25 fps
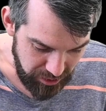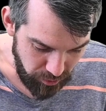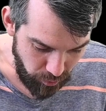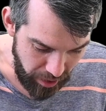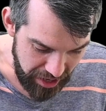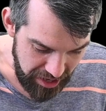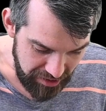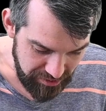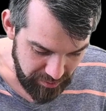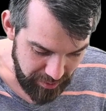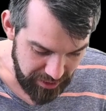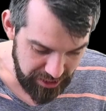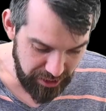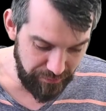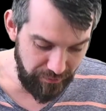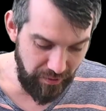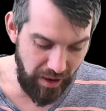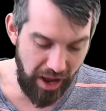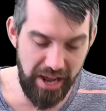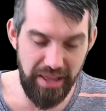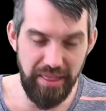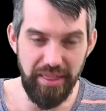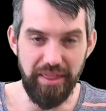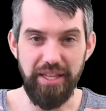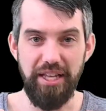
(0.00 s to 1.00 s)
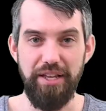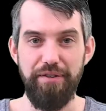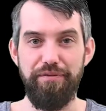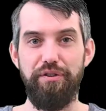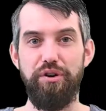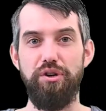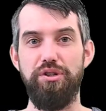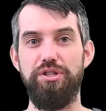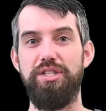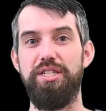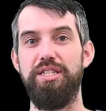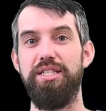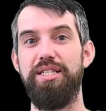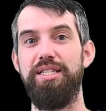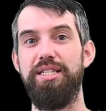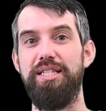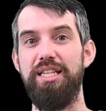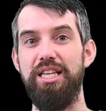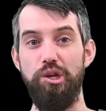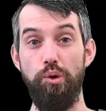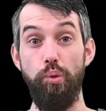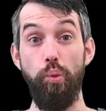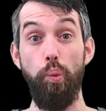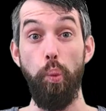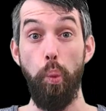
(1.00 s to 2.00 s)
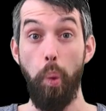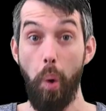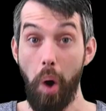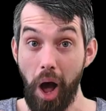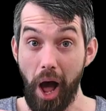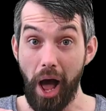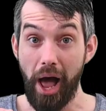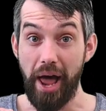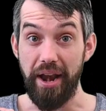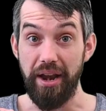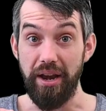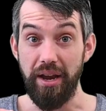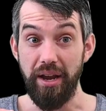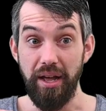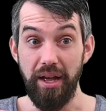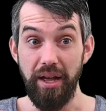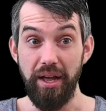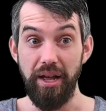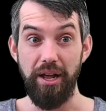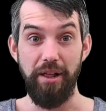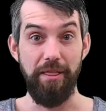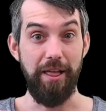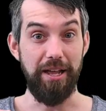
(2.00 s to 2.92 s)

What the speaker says: way of specifying the first C1.